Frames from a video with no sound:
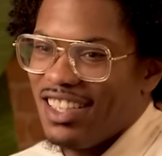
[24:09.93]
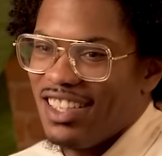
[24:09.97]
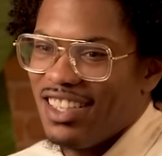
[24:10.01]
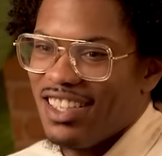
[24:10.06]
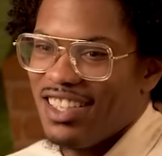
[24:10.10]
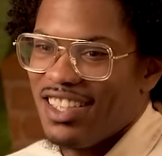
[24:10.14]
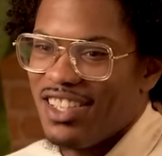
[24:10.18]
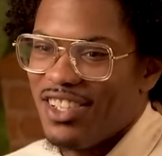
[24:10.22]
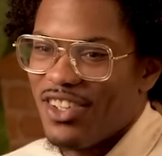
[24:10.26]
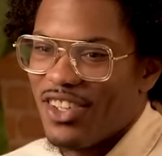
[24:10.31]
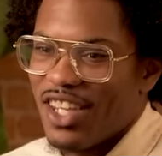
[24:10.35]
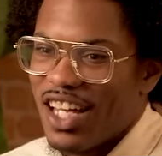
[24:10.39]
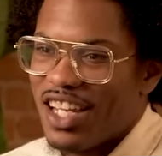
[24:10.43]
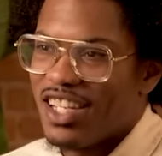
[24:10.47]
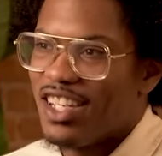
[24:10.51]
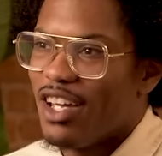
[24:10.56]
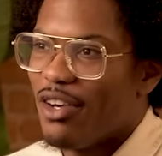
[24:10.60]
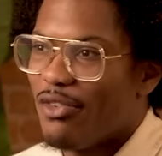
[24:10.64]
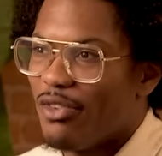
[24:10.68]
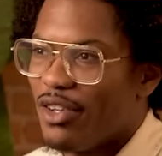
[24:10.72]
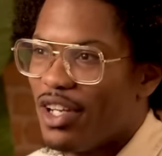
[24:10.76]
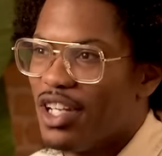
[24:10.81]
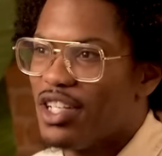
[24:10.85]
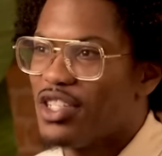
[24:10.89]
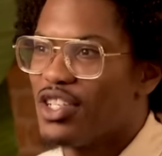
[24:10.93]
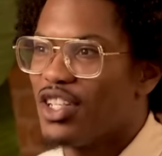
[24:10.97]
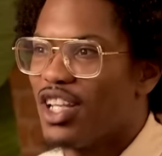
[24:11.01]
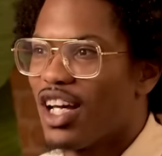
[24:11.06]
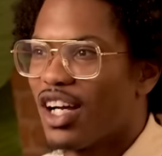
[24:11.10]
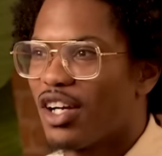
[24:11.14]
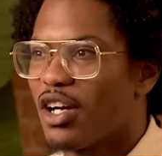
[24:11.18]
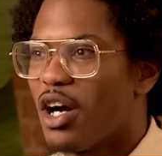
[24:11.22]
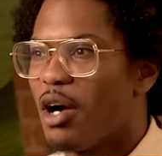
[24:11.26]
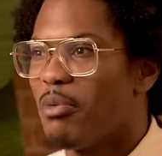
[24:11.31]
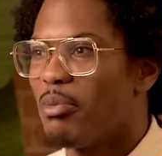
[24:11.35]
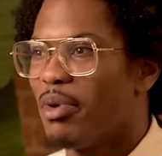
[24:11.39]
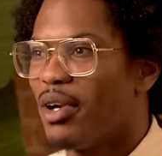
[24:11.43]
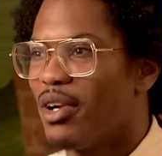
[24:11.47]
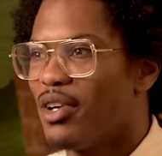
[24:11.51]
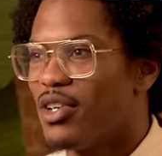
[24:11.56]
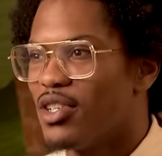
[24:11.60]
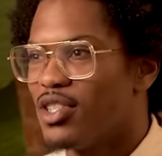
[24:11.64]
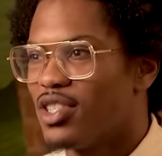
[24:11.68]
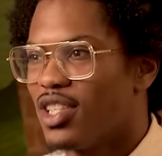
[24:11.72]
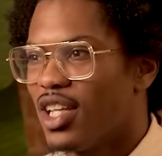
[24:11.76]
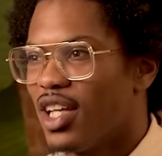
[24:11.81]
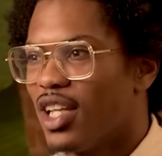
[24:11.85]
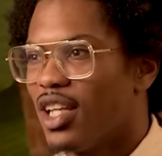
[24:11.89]
You know, that definition, that common
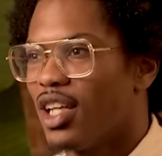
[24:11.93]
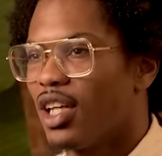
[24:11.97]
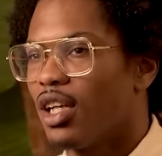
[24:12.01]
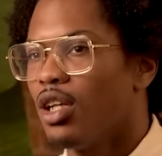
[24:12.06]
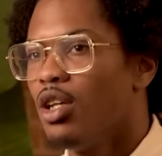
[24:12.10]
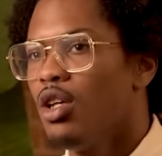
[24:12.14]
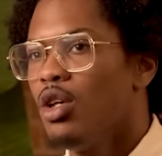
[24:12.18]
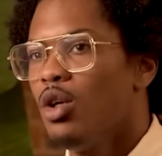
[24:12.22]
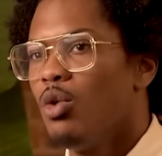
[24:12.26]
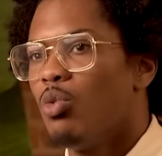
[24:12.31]
understanding.